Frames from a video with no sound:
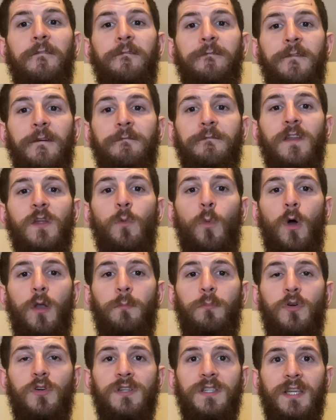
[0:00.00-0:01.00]

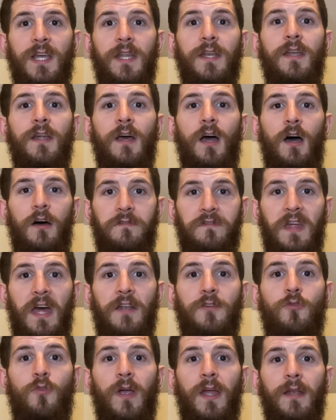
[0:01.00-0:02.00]
51% of that
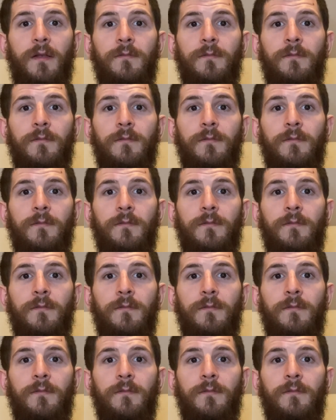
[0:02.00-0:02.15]
grain.